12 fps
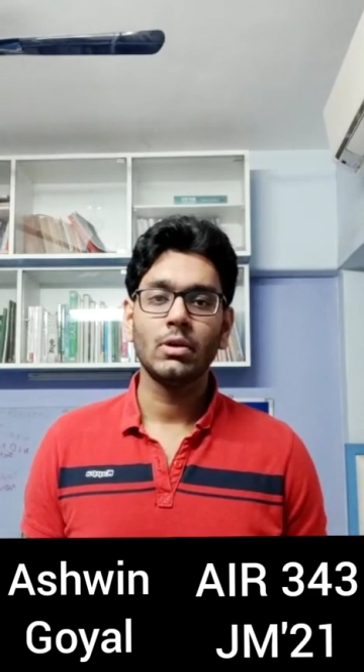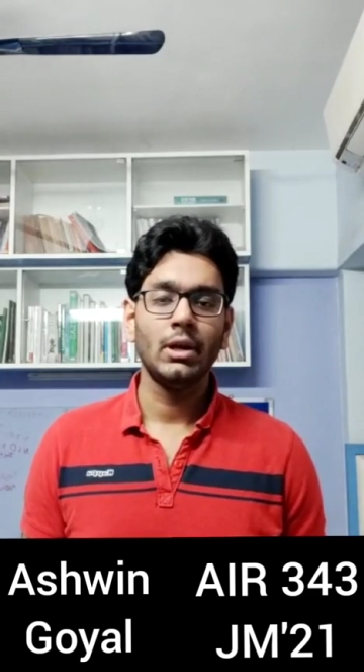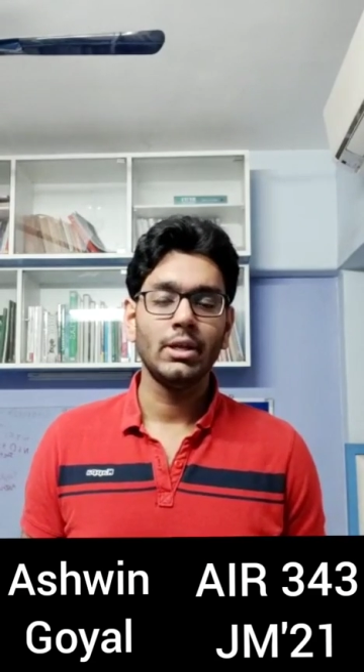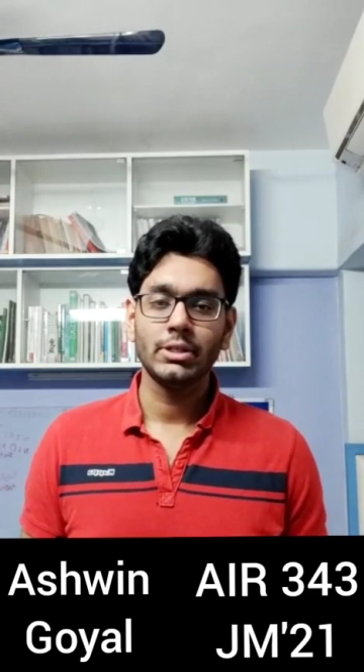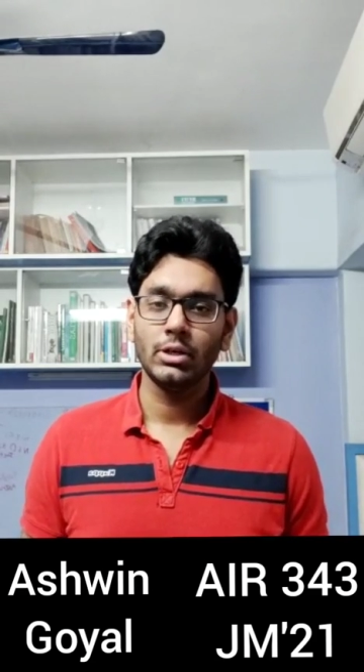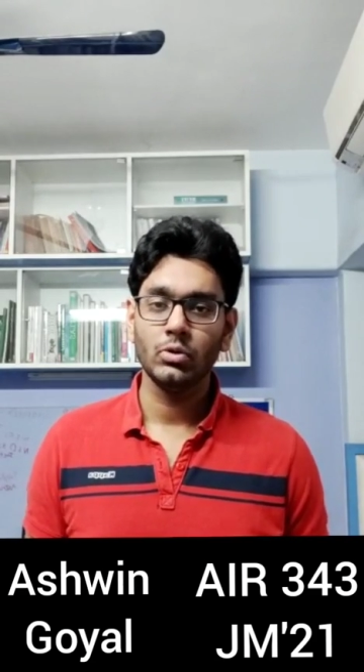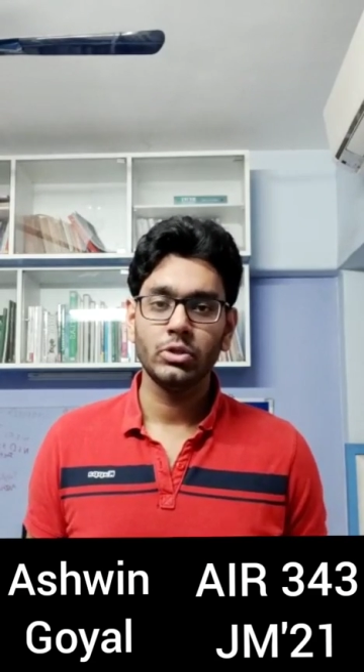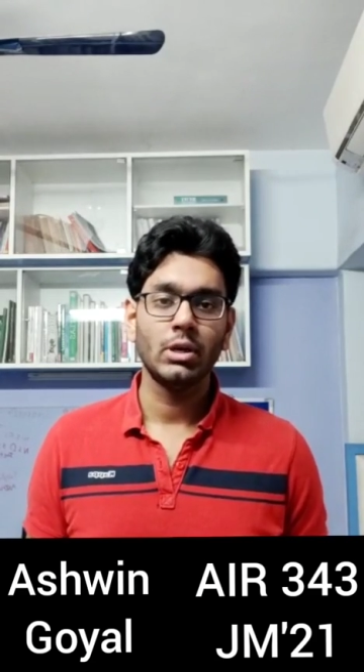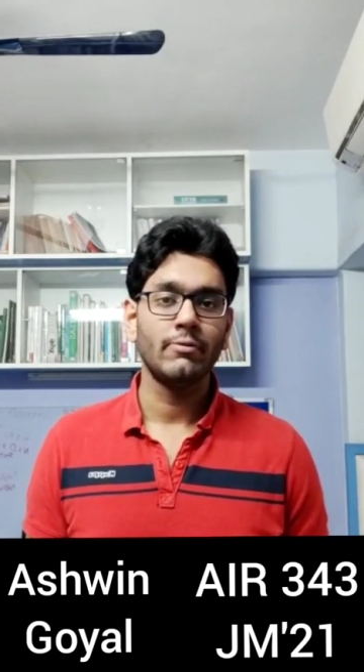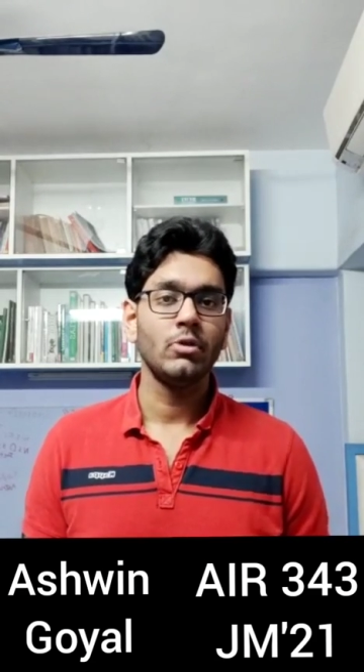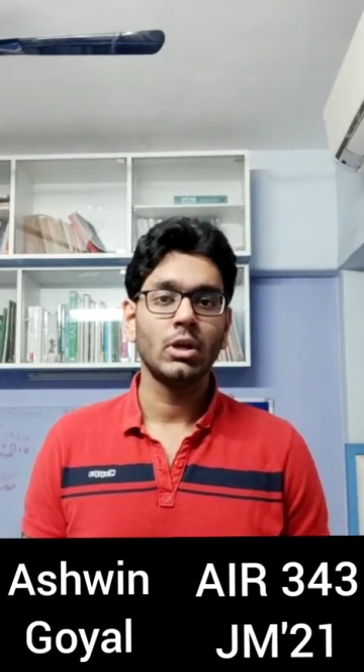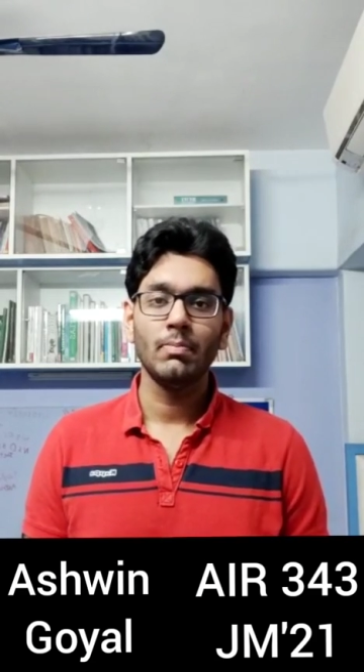You can listen to
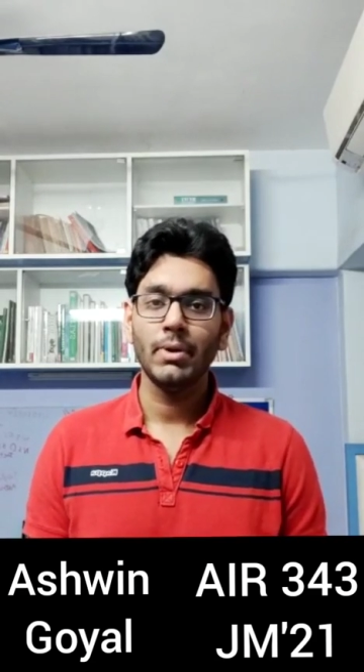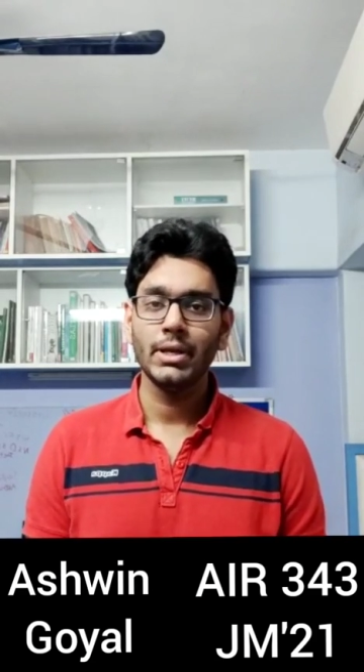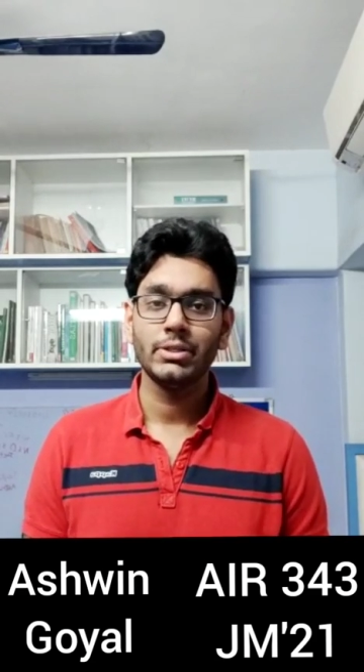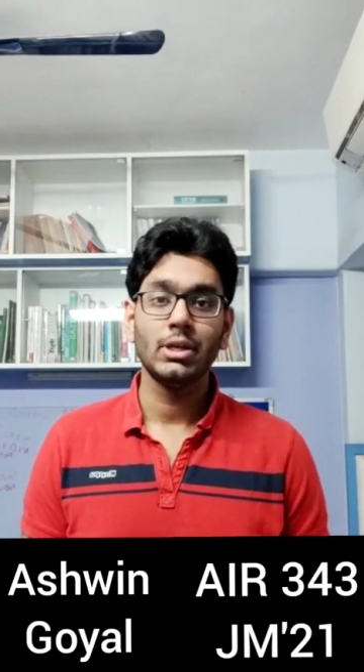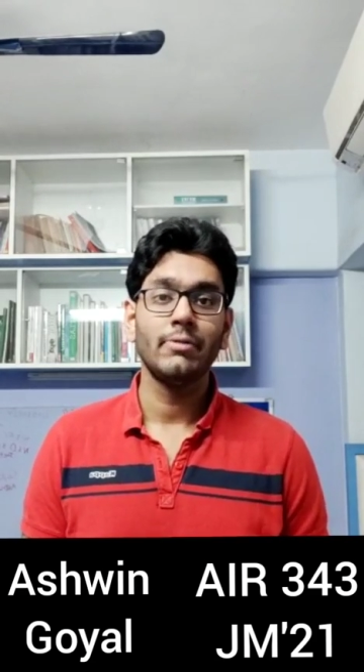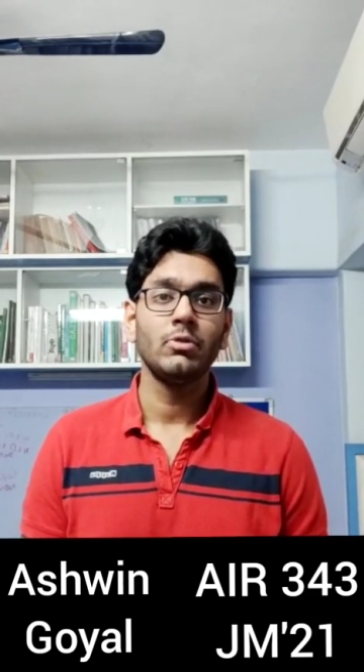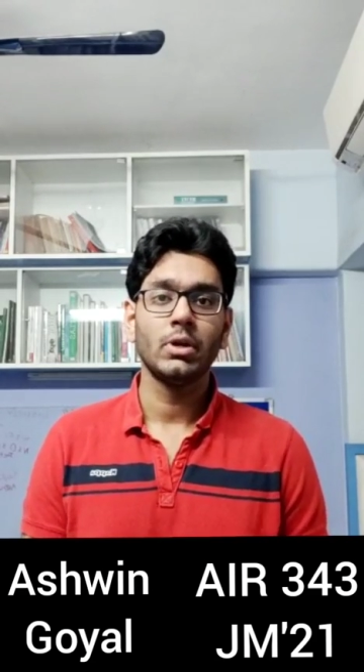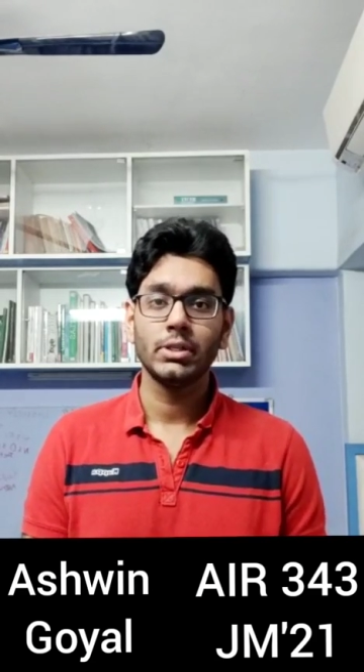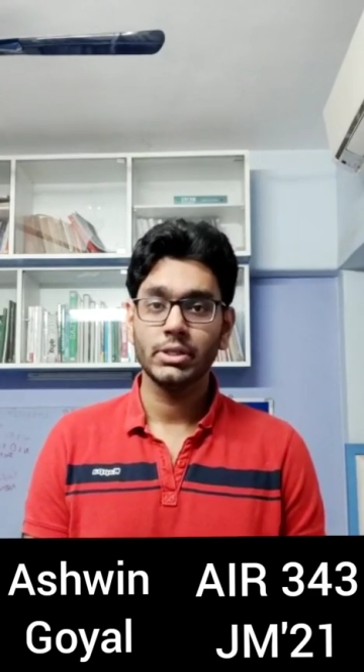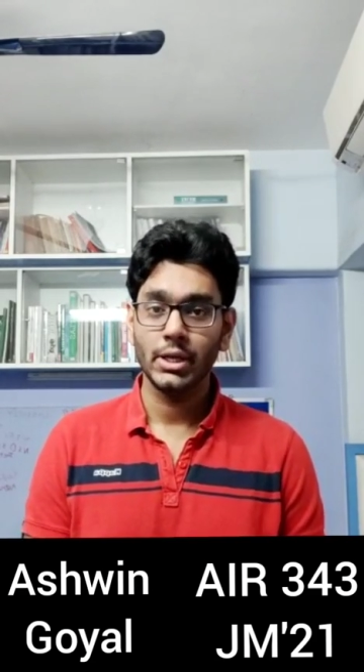stuff. You can play stuff. You can